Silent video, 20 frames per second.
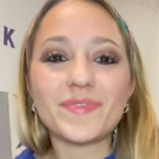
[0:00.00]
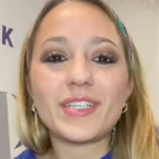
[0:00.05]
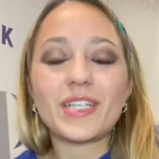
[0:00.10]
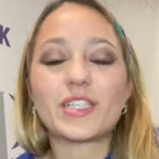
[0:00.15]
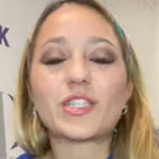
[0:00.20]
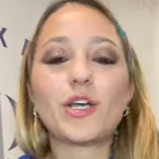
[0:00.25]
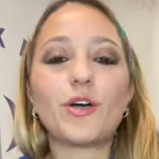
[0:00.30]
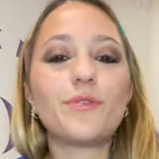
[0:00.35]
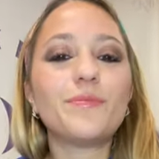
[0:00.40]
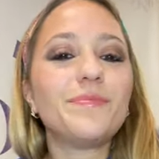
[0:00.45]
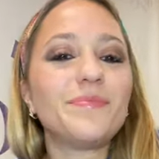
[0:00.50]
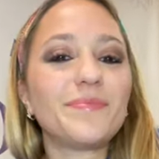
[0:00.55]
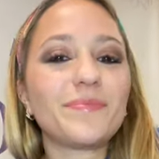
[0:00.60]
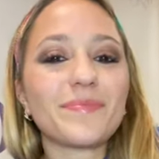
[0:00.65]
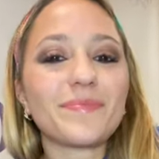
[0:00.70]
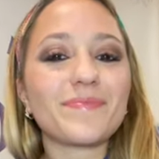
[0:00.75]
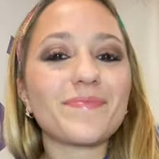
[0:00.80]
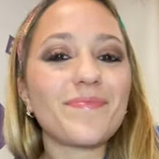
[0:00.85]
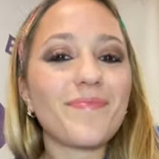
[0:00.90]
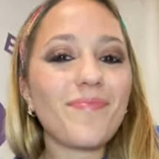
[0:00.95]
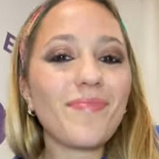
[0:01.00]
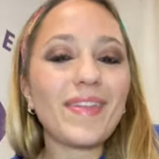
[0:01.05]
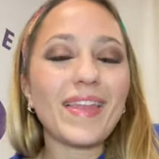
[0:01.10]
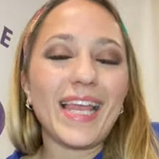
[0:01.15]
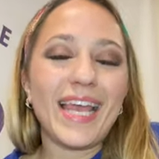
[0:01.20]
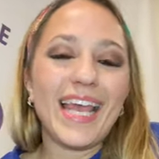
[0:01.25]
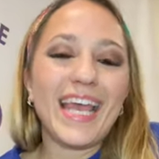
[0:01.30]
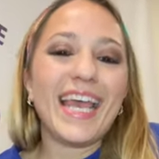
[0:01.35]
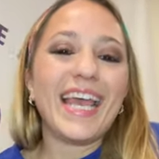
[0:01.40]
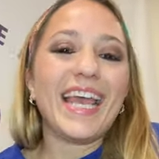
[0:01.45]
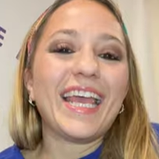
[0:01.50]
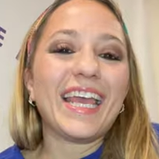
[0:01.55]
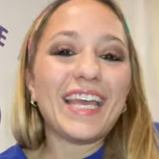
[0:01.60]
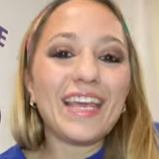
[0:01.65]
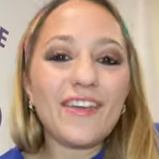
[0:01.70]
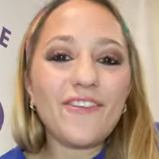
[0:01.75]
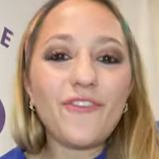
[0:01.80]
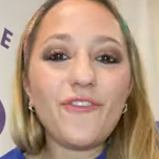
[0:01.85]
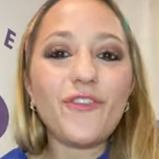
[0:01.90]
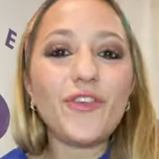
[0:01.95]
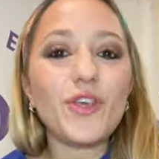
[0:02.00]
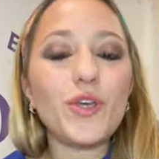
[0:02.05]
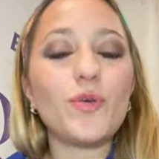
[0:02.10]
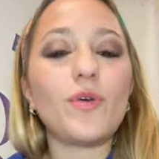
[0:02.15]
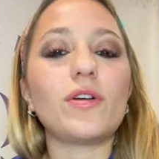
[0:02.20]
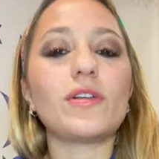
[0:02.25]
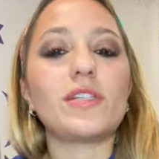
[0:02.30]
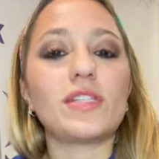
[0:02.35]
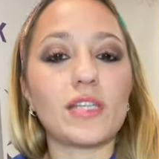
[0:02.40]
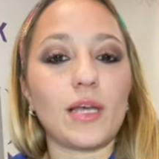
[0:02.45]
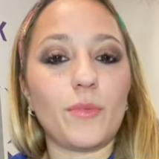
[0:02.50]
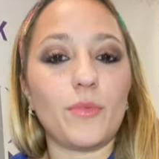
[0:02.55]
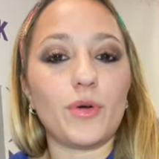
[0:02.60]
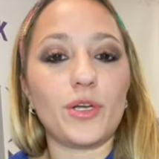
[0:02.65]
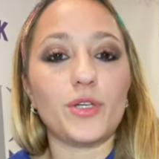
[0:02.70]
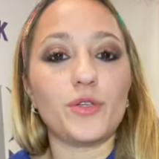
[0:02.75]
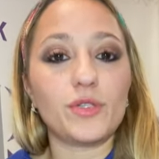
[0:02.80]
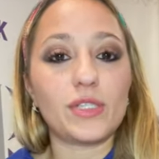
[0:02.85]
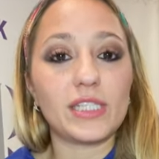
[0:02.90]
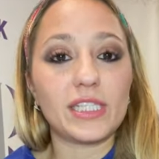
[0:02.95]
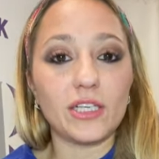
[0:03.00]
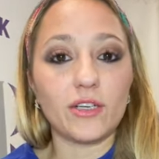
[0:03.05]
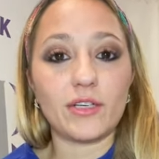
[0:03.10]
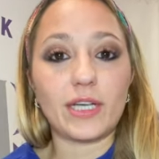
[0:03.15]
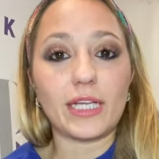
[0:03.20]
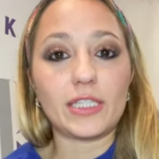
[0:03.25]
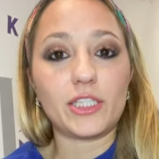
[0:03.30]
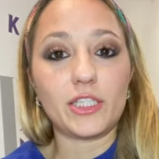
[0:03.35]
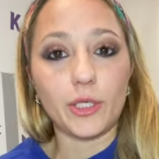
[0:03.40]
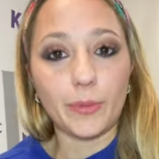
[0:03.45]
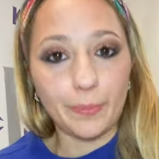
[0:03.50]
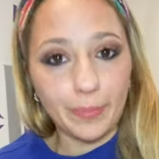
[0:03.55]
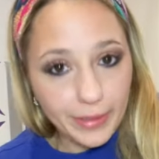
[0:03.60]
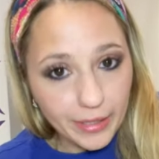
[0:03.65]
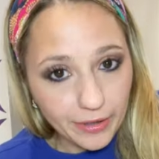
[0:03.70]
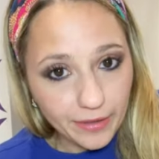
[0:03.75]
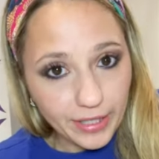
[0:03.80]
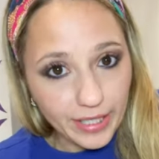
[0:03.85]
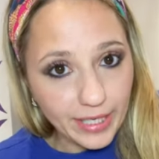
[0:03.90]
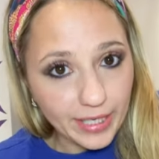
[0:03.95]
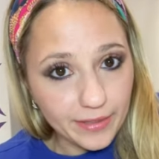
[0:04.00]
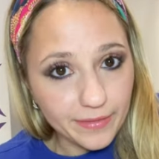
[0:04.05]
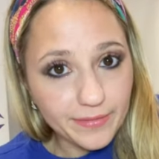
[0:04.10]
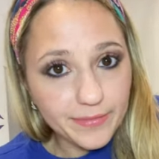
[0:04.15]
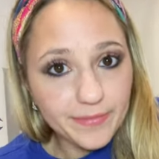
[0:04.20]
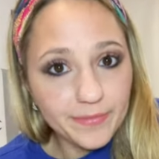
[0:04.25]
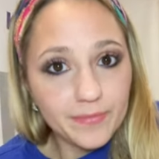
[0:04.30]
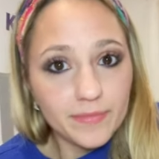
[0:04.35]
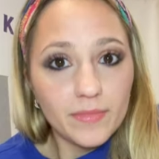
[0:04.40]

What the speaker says: So if you are someone who still gets your period,